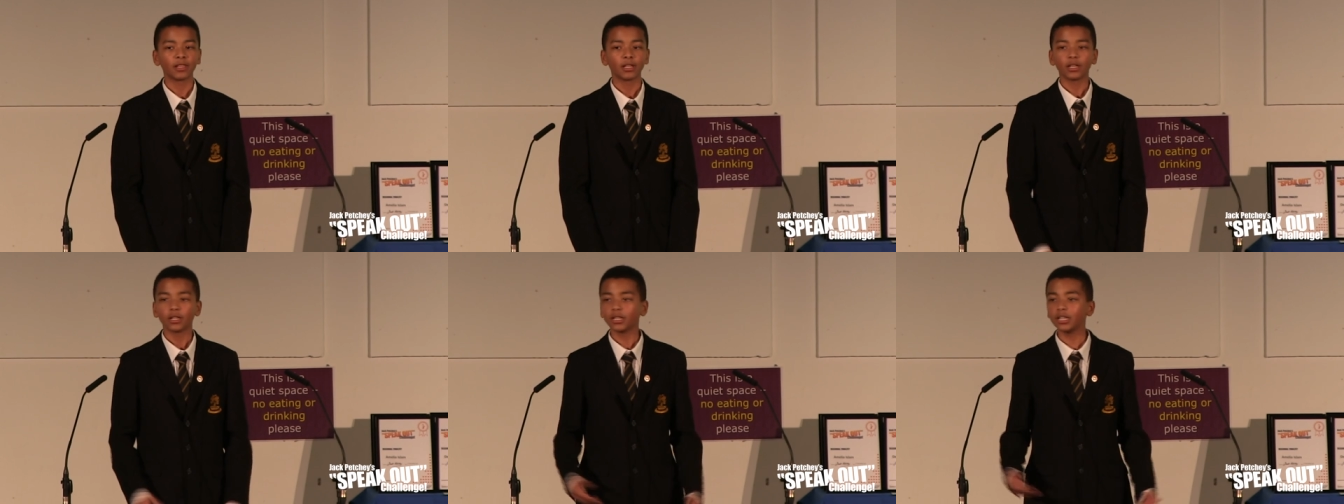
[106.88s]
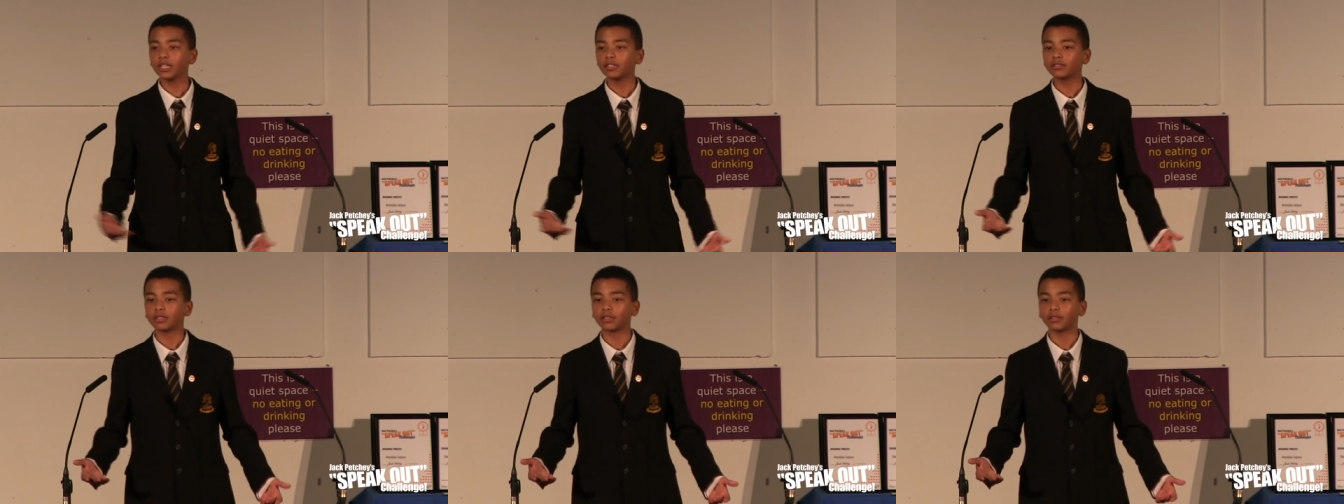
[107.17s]

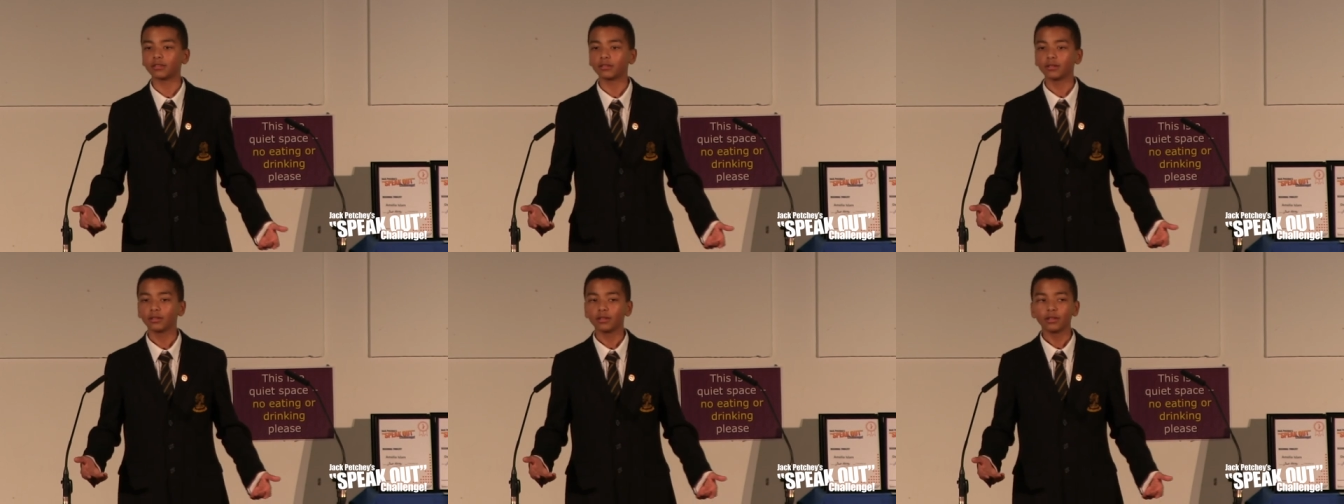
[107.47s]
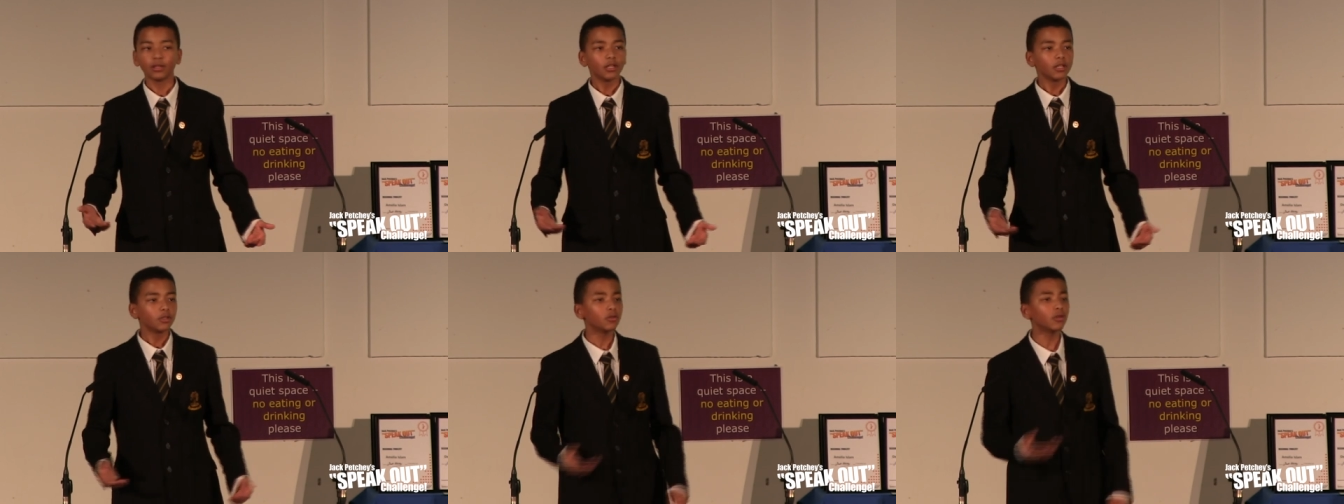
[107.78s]
Listen,
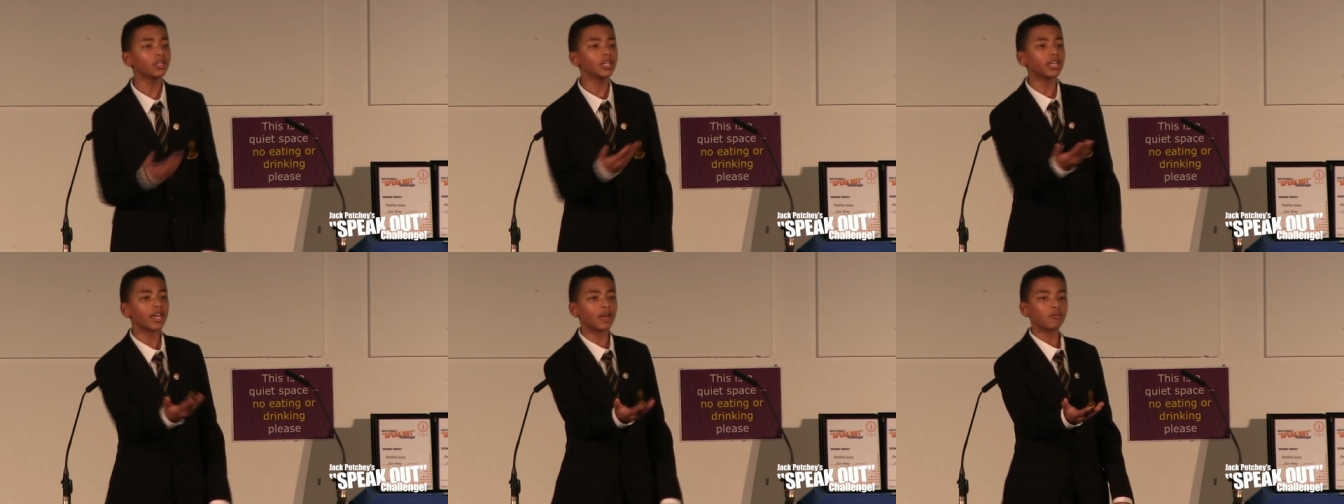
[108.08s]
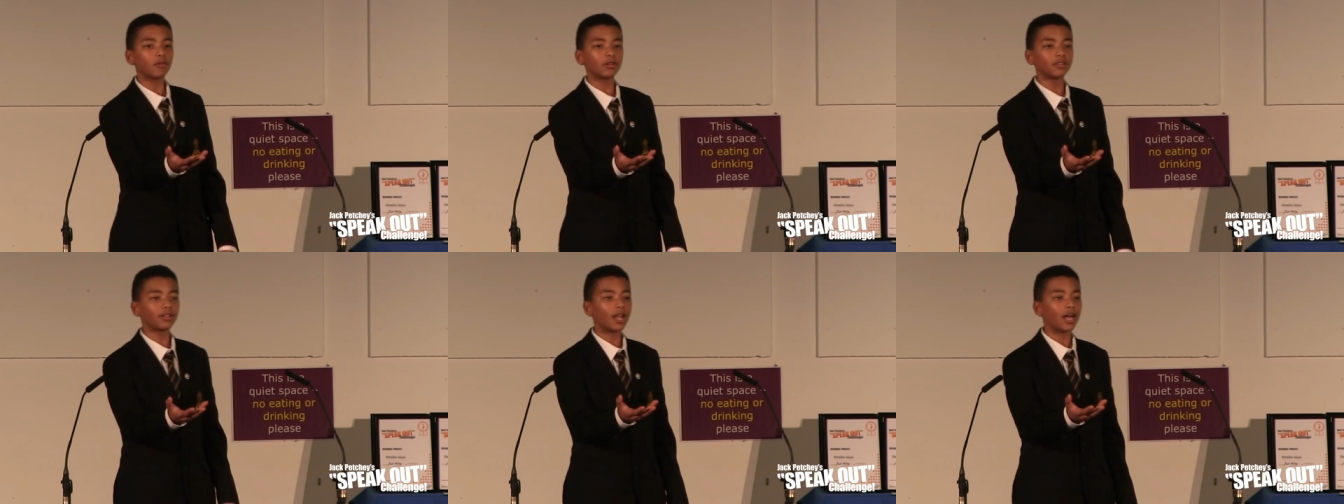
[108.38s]
you only get
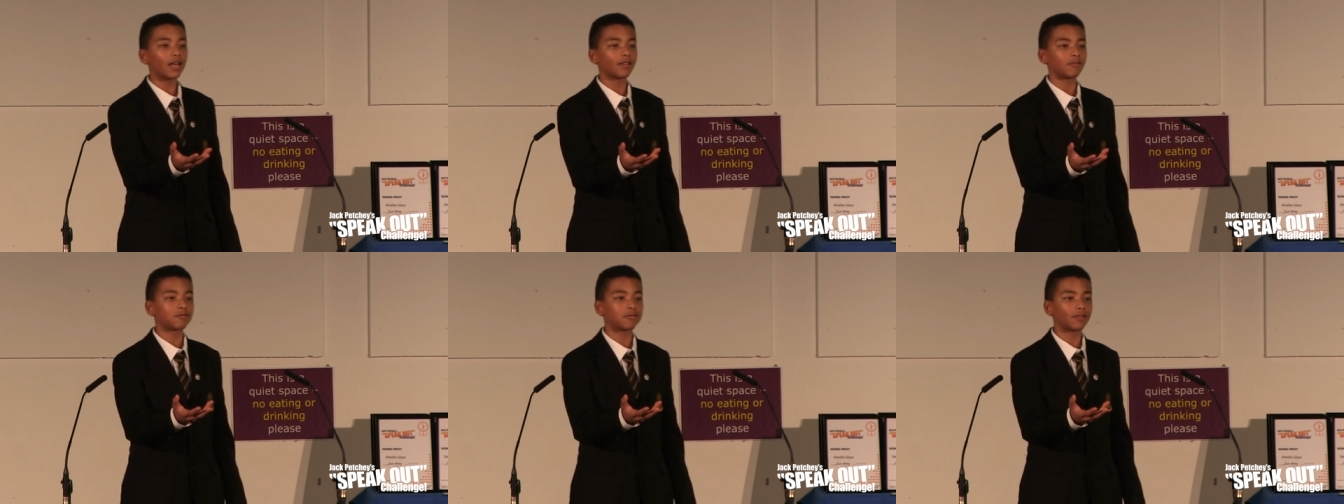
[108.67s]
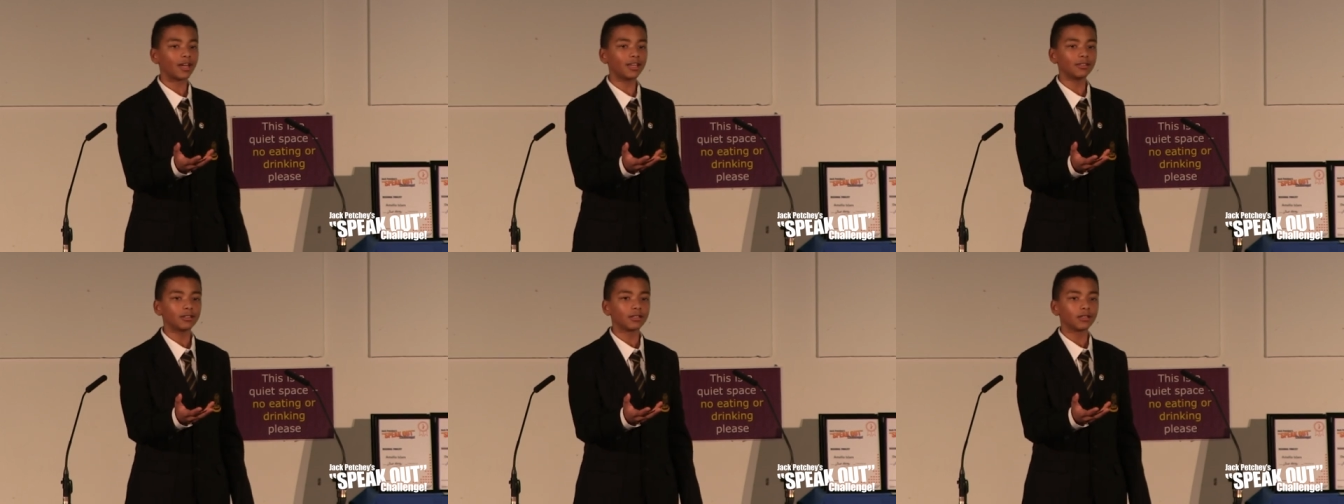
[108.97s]
one life, right?